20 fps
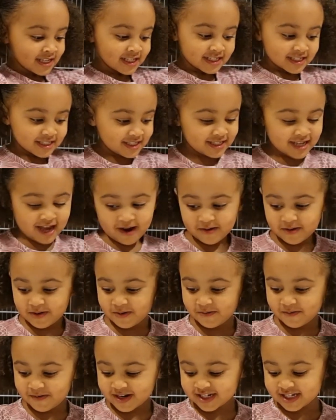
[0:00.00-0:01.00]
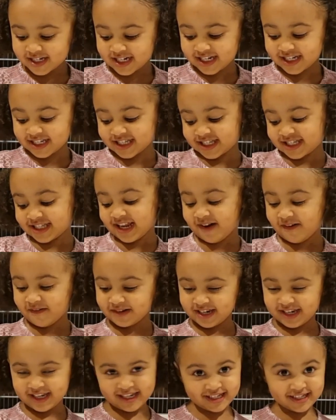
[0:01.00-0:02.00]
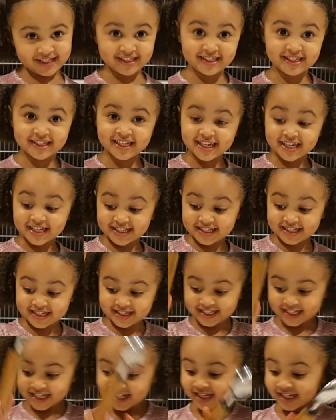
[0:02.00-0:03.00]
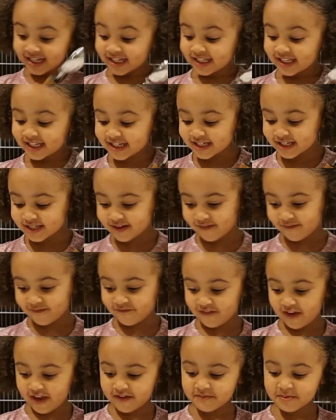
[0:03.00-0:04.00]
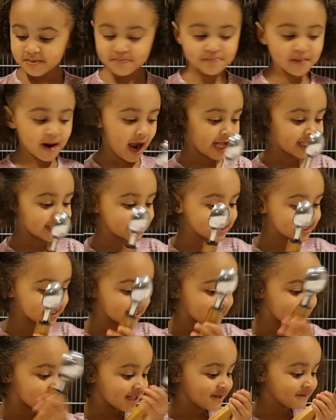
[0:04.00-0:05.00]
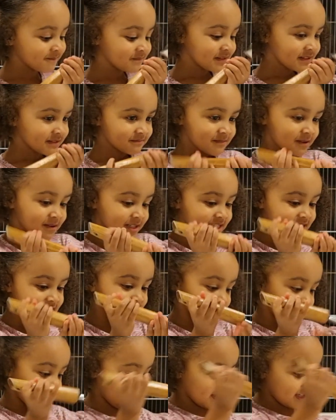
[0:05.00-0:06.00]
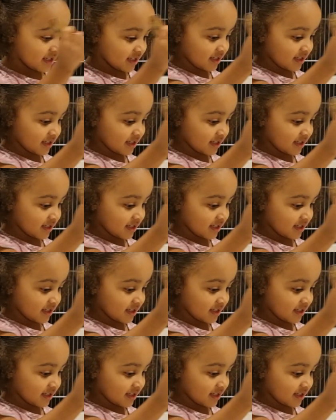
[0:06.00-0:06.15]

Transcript: So delicious. Now I need this. This is a favorite pot. Let's see if I can.